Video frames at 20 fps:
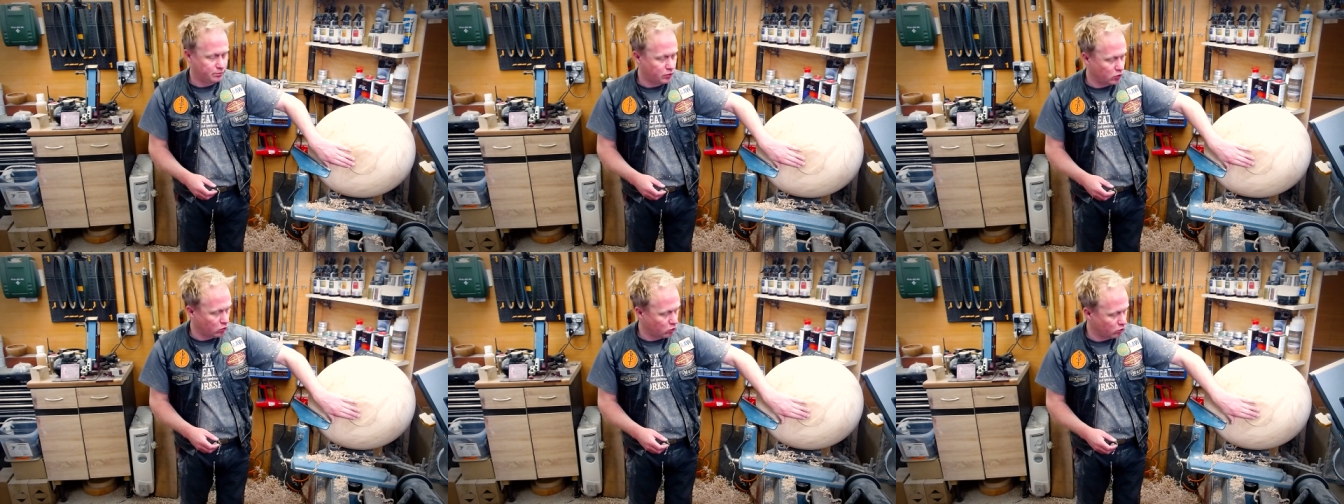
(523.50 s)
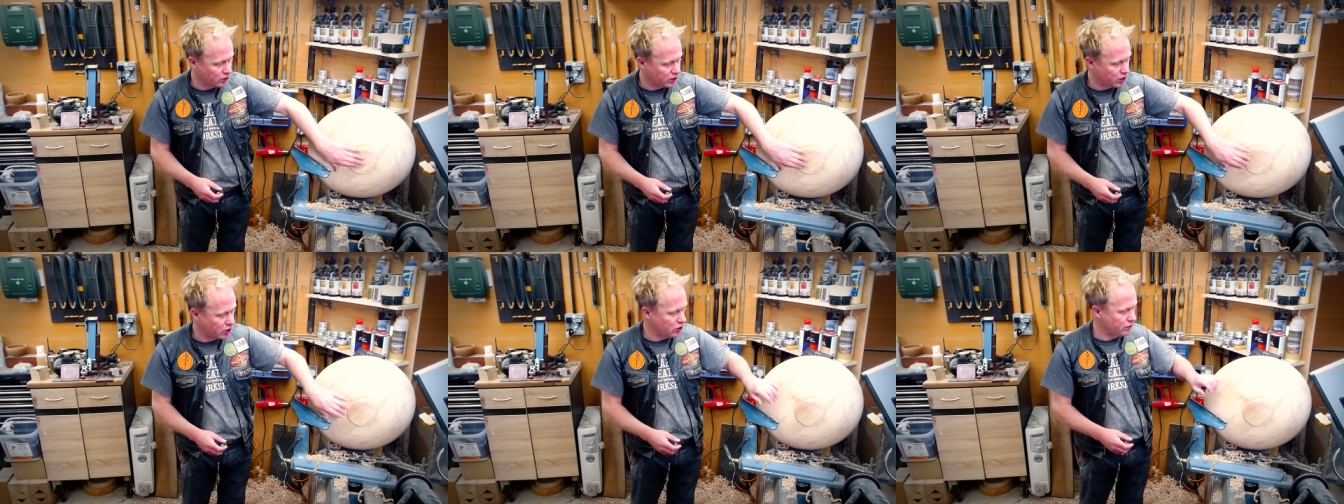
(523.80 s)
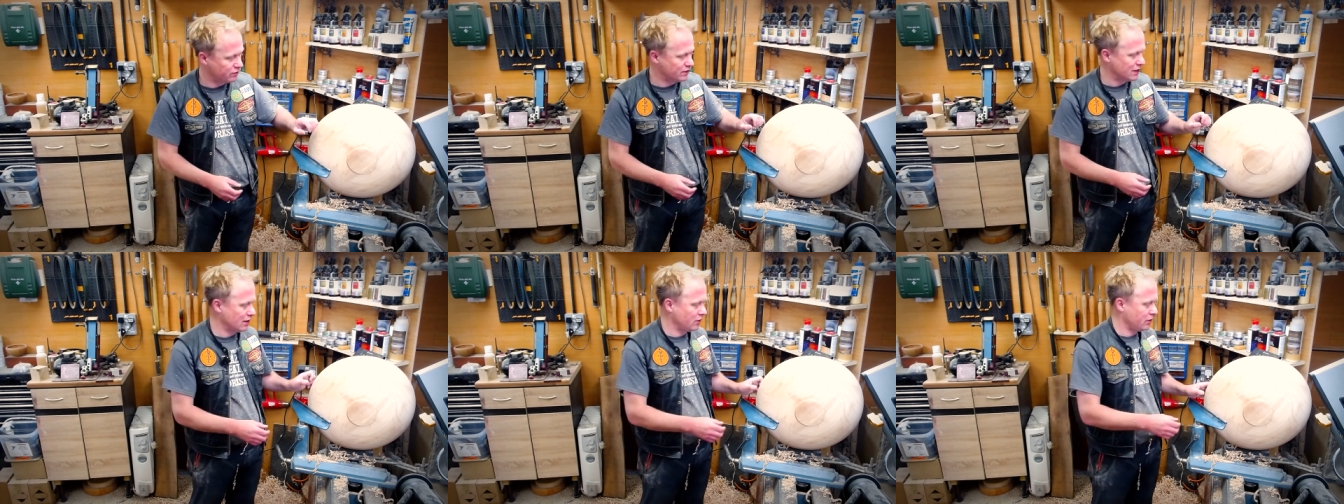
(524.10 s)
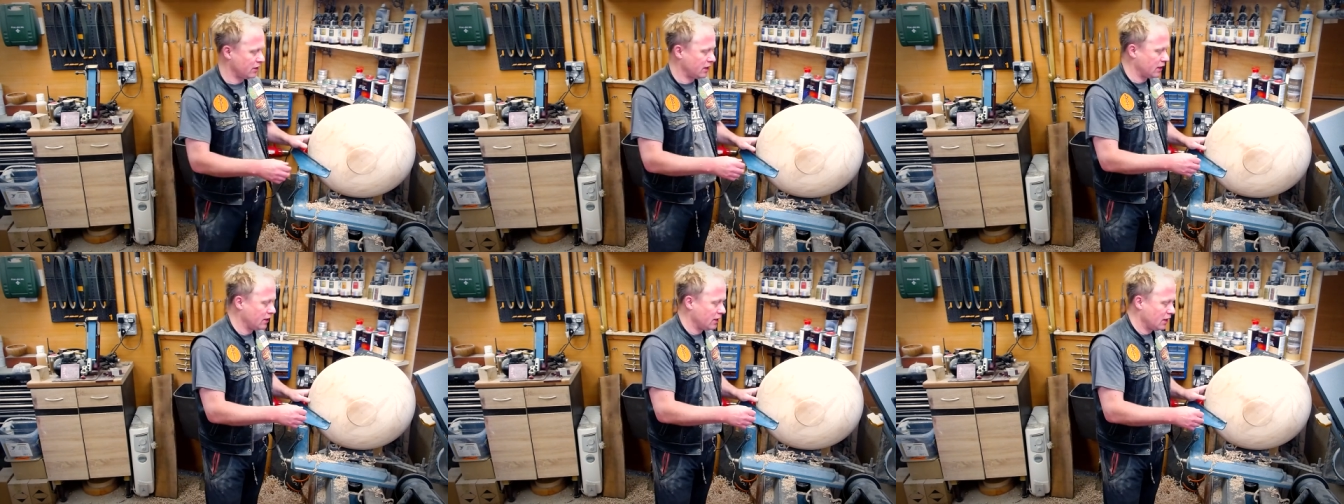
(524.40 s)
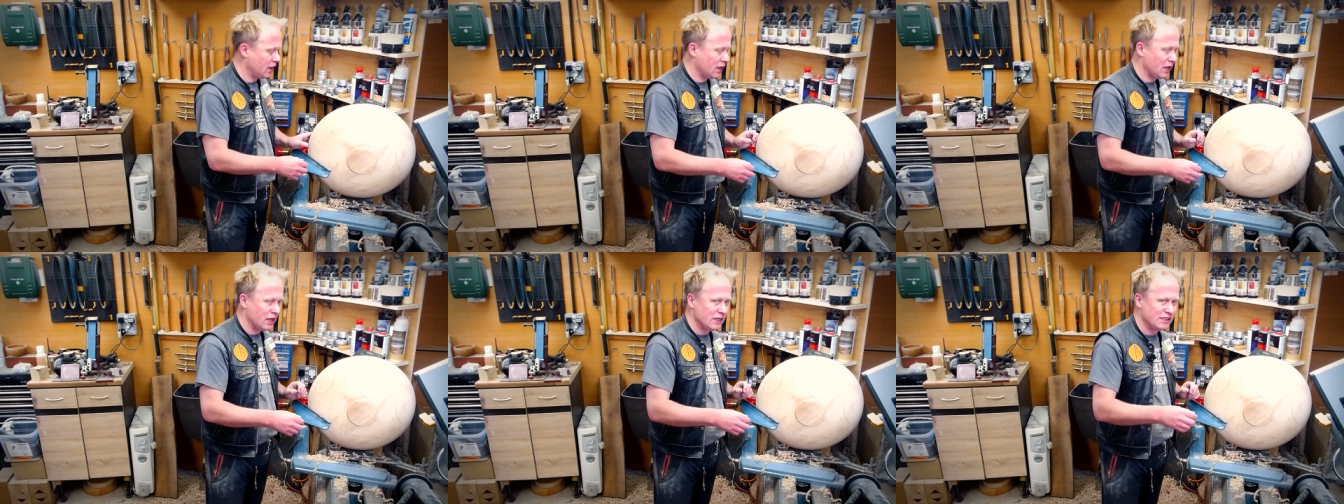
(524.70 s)
pull the curve down there
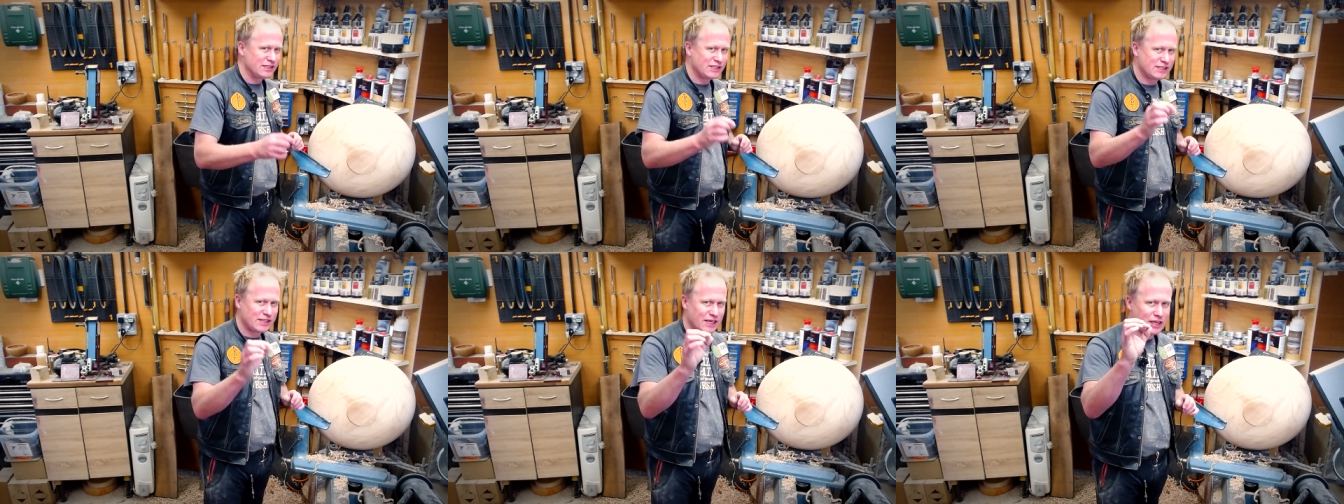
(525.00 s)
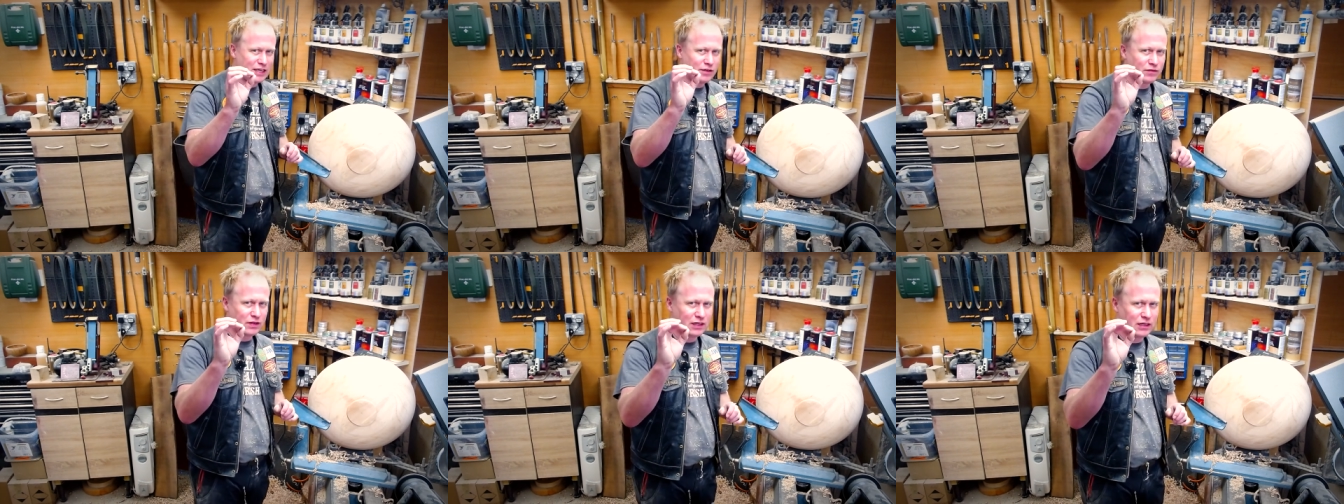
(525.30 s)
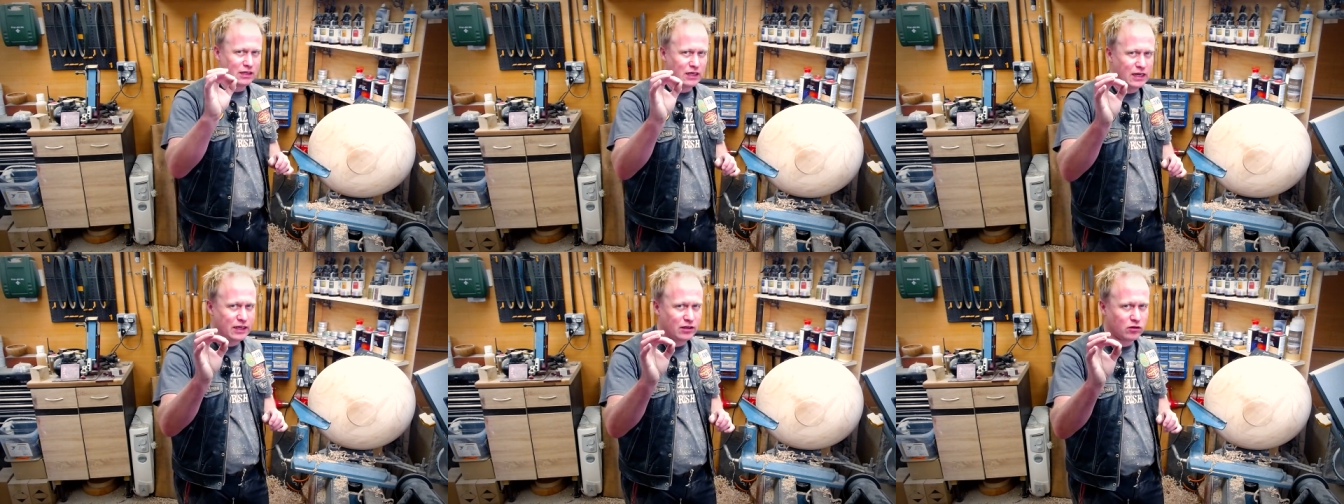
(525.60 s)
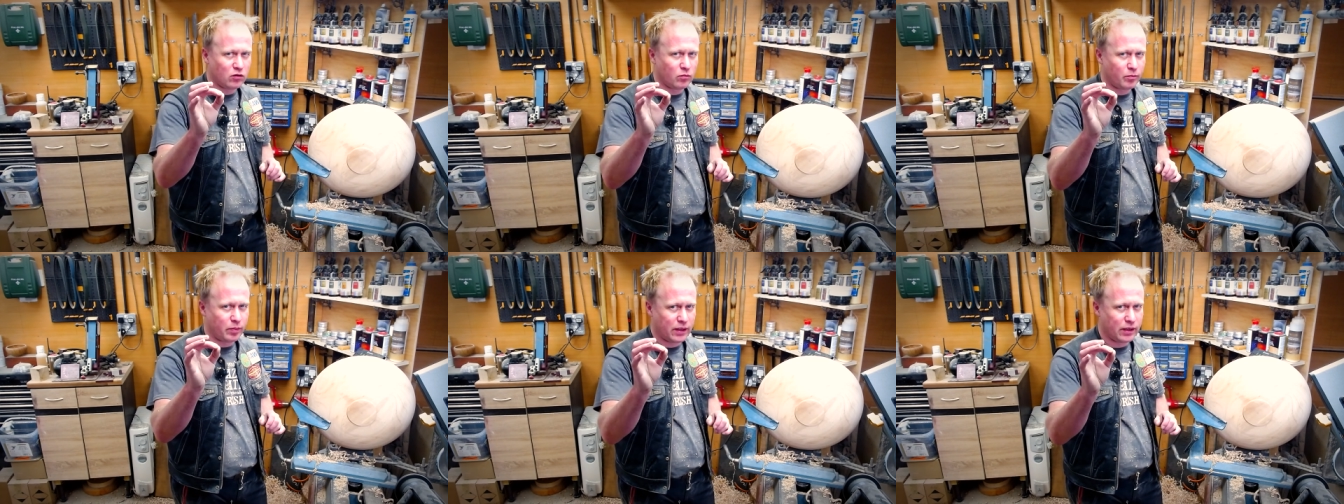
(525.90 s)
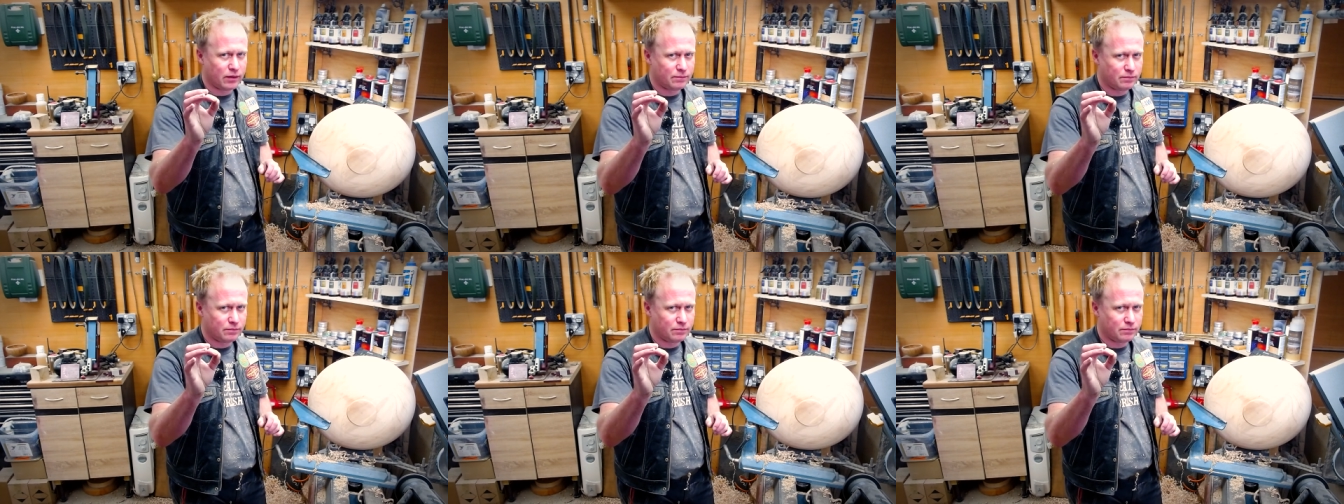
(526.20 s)
and save a little
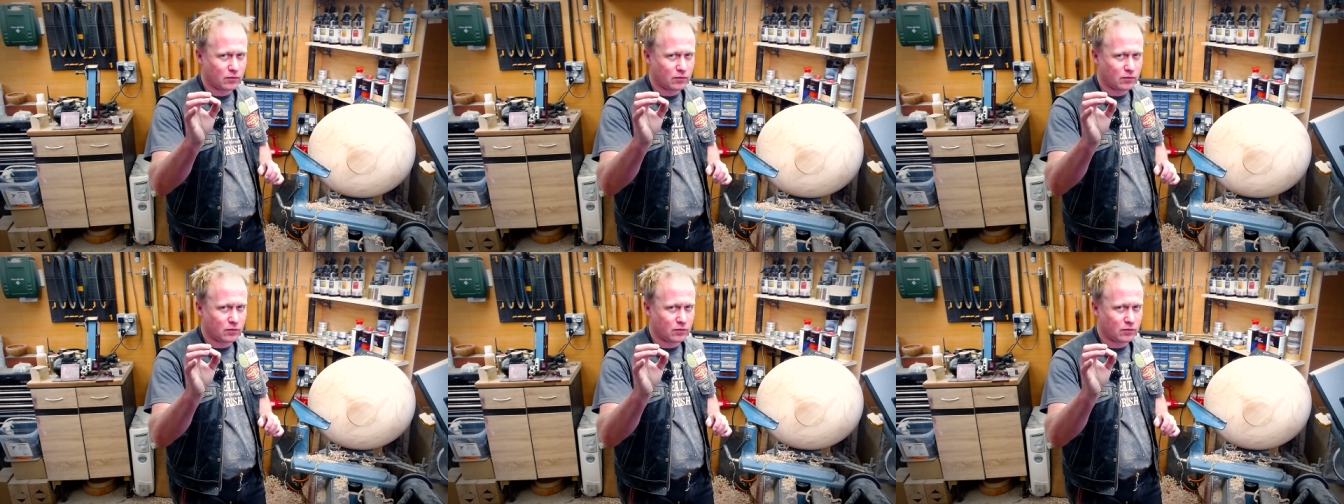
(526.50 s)
bit